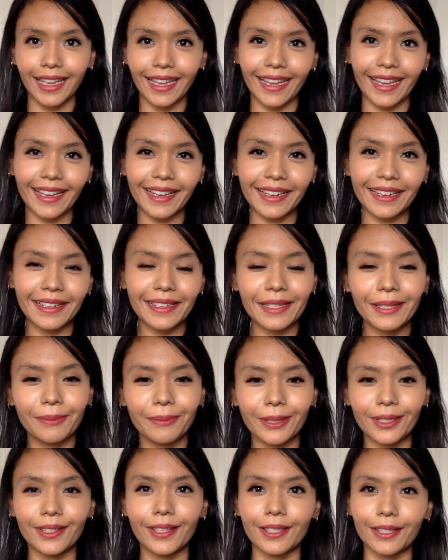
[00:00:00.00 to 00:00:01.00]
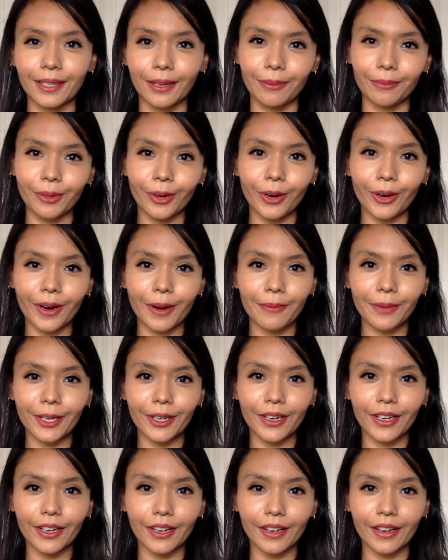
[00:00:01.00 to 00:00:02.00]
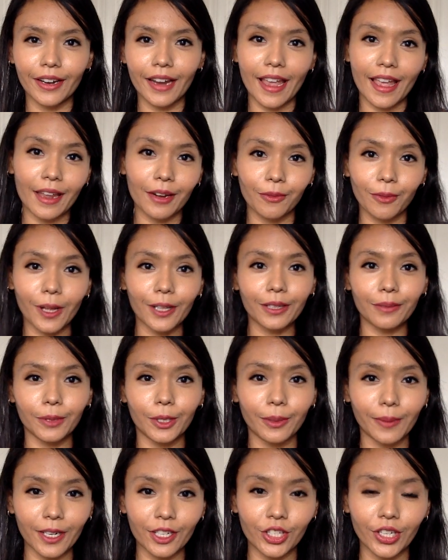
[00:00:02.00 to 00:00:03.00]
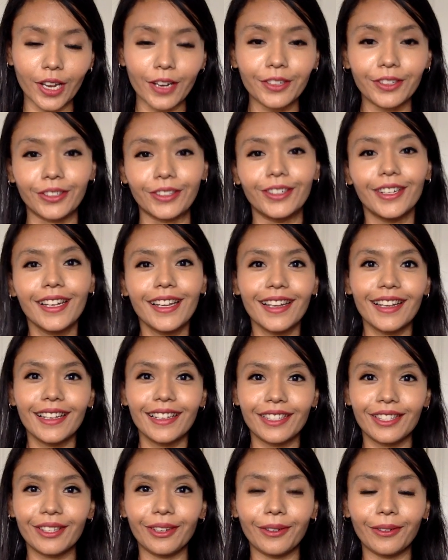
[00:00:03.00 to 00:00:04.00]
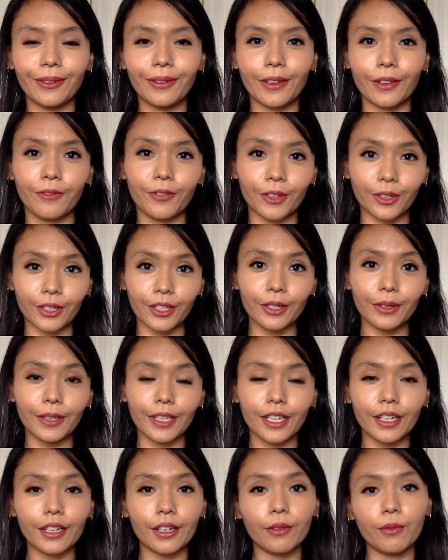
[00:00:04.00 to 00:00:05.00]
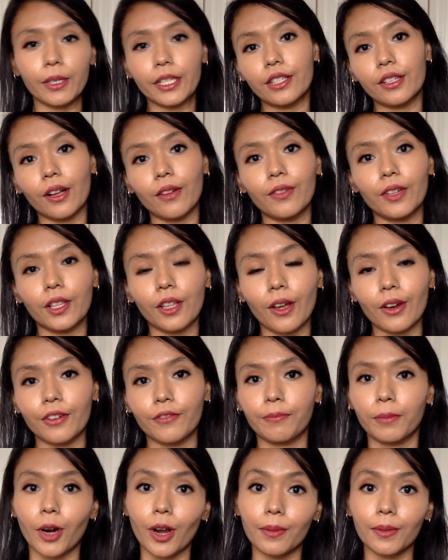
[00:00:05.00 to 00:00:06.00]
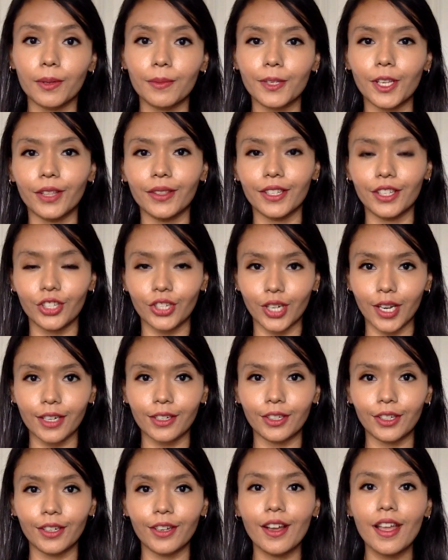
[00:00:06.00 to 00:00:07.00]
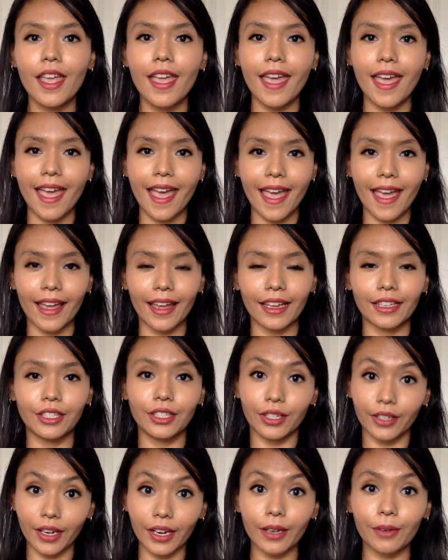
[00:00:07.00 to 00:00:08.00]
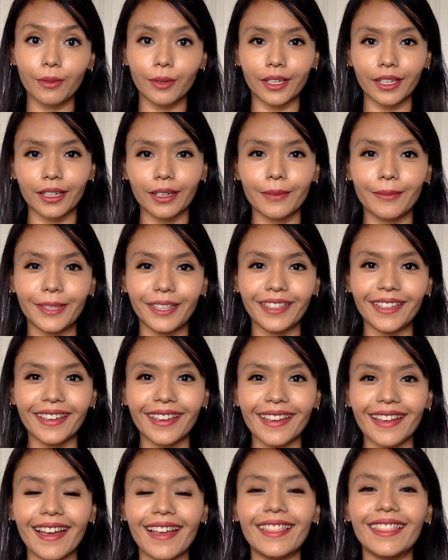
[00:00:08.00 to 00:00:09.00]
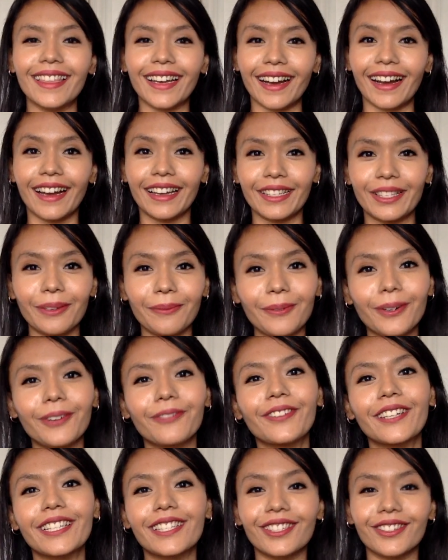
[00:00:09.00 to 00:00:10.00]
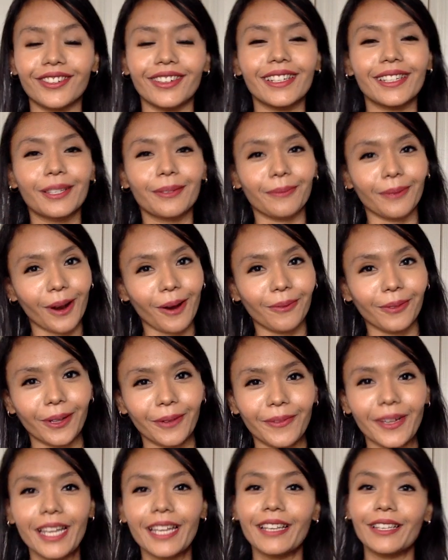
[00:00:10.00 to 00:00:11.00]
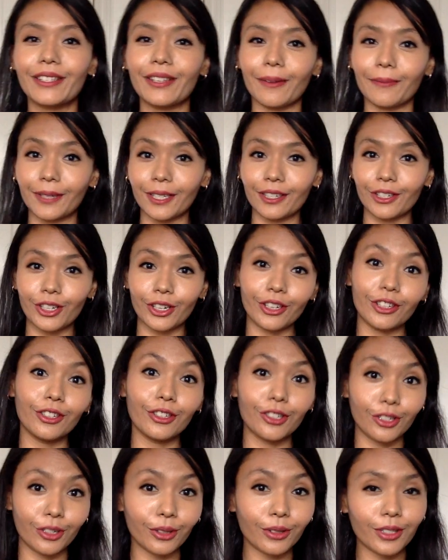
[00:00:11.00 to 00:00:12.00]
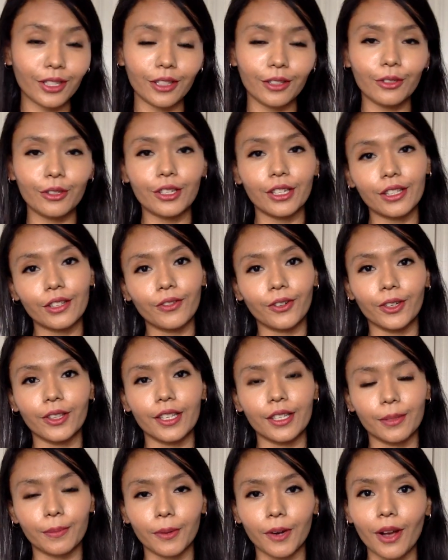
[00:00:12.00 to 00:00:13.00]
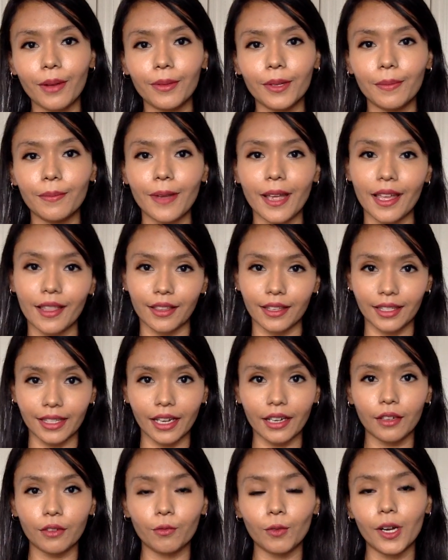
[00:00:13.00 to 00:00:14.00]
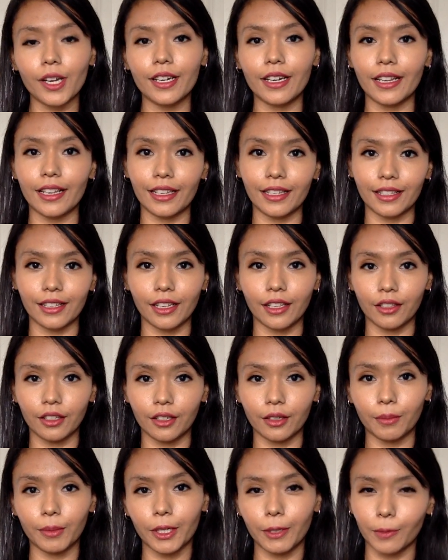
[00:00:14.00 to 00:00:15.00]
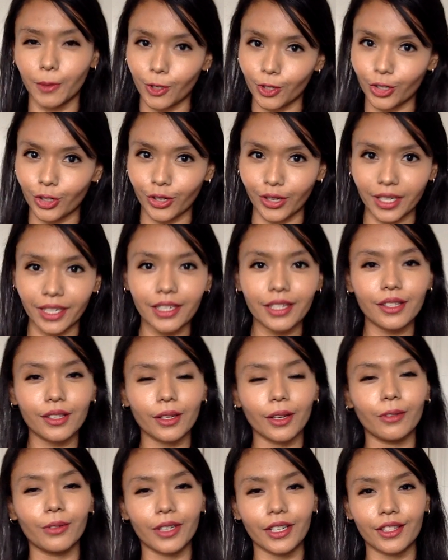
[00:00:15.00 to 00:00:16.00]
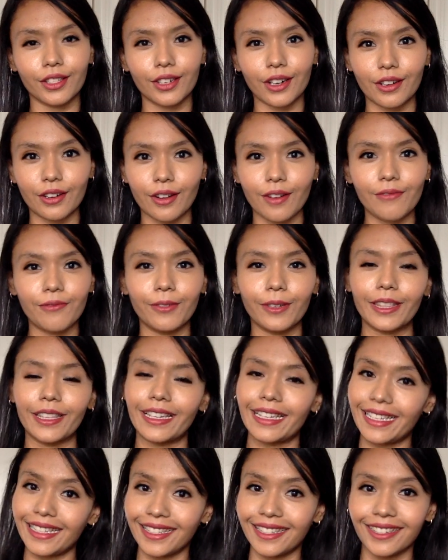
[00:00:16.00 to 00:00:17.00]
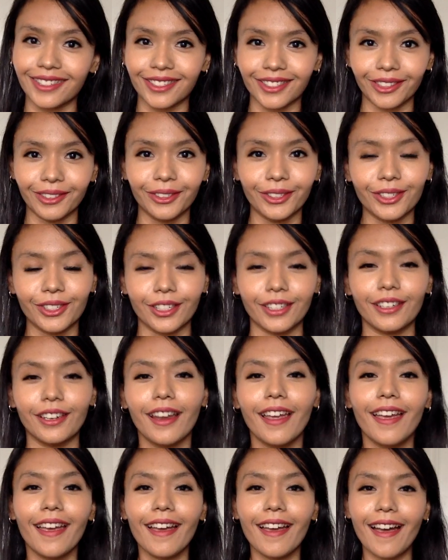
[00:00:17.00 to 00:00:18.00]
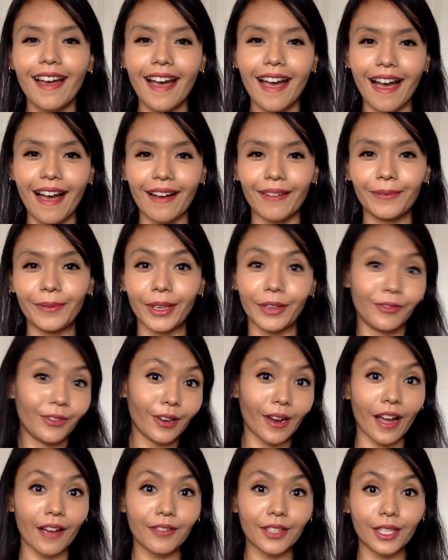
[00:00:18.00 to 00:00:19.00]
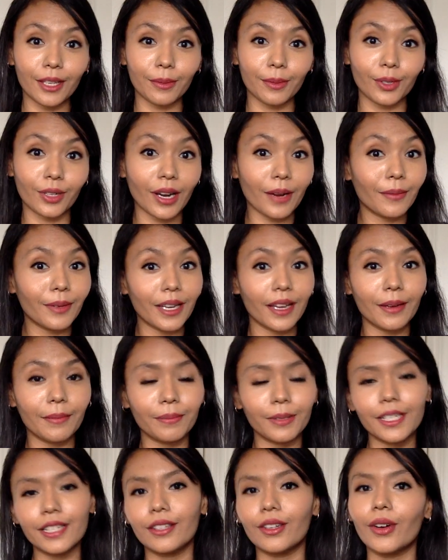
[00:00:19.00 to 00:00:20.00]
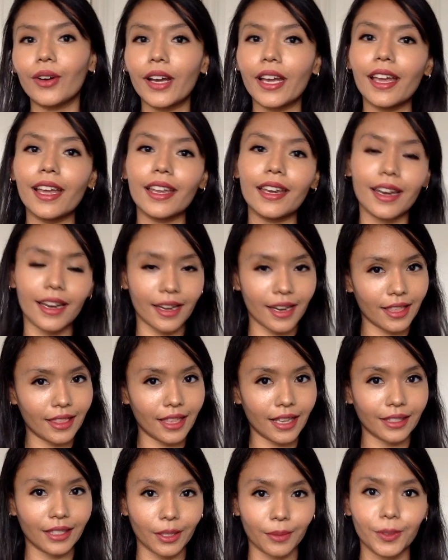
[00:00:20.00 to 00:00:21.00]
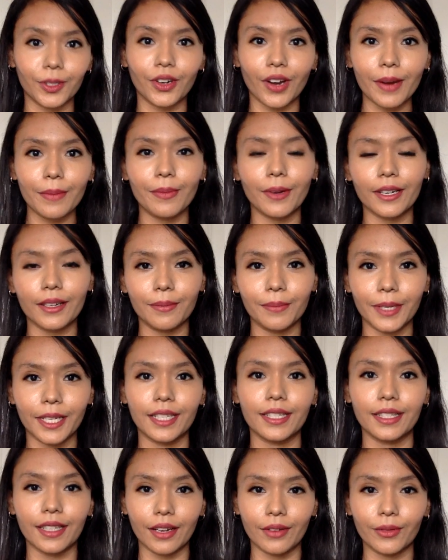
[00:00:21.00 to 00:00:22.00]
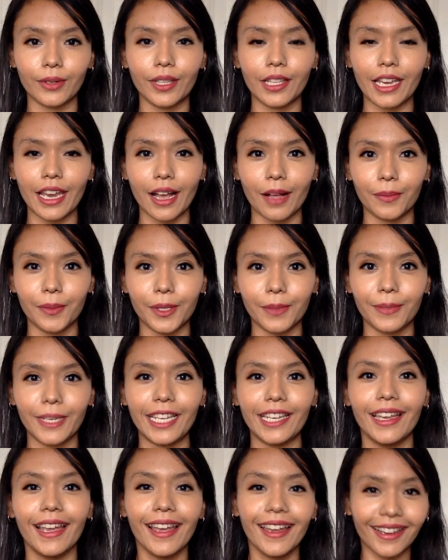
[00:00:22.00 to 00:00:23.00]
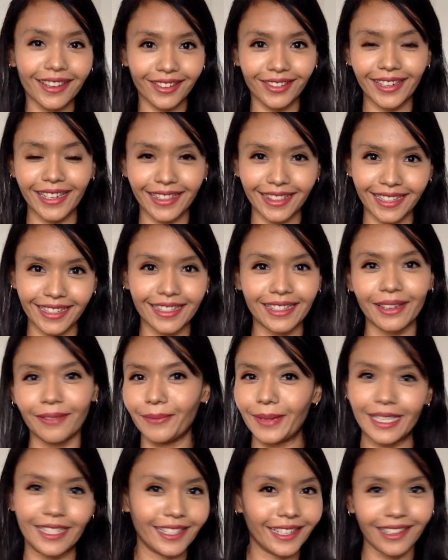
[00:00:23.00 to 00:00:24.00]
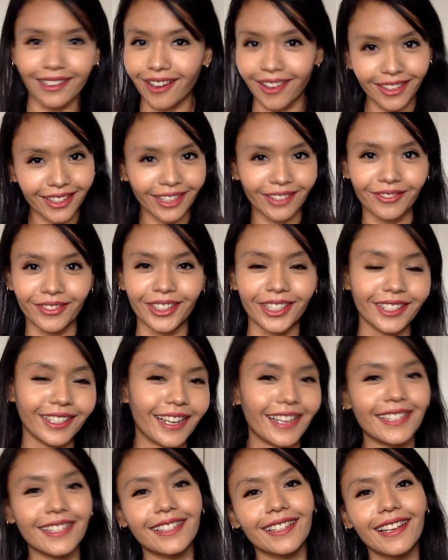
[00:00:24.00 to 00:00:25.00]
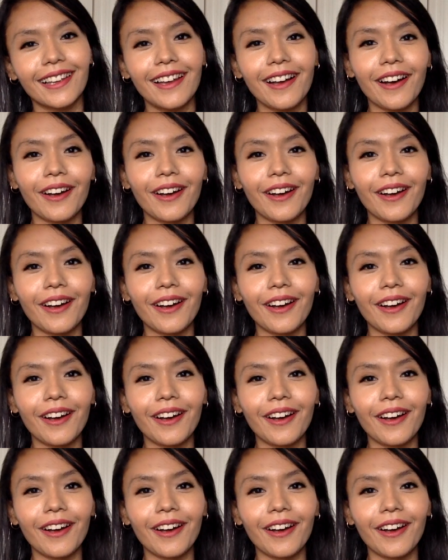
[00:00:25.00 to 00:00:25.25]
Hey guys, Persistent Programmer here and welcome to my channel. So if you're new here, we solve a lot of problems on this channel and today we're going to be looking at the isomorphic strings problem. So I'm going to show you two solutions for this problem and the second one is a little bit more tricky so I want to start off with the easier solution. Um, if you haven't subscribed yet, please go ahead and hit that subscribe button because that really helps me create these amazing content for you guys.